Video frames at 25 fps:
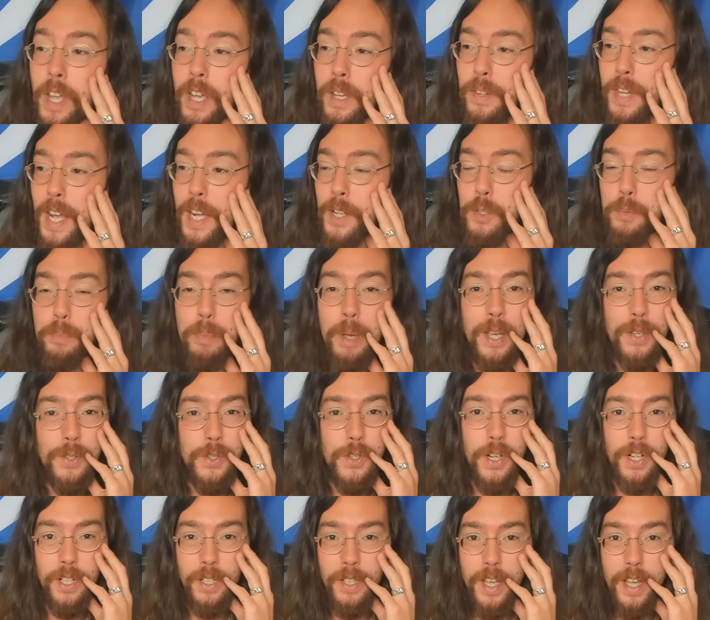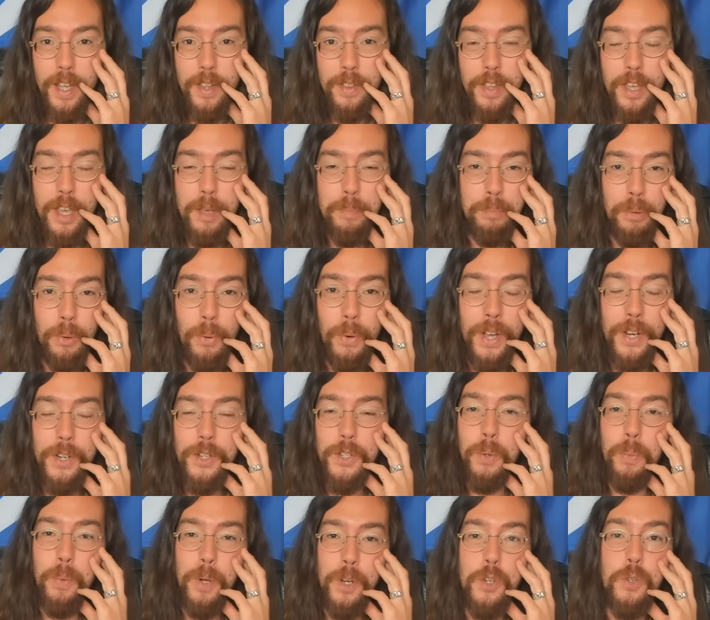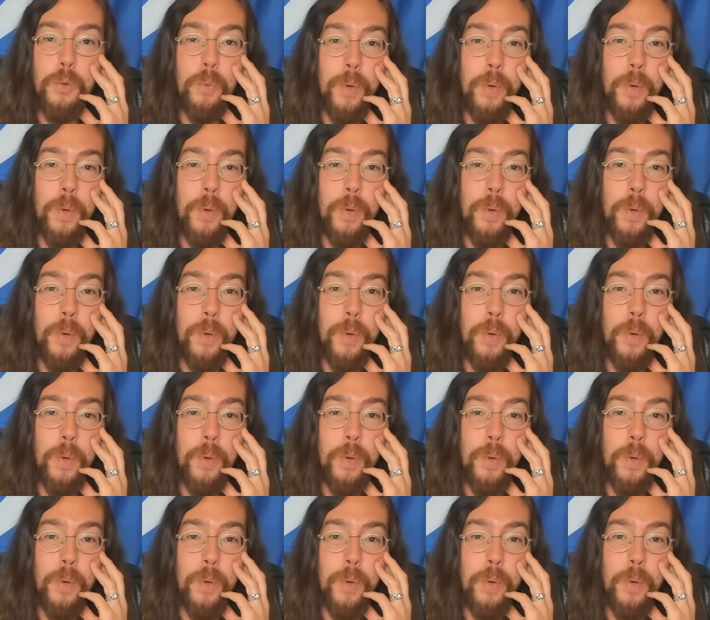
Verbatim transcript: That's basically the point to which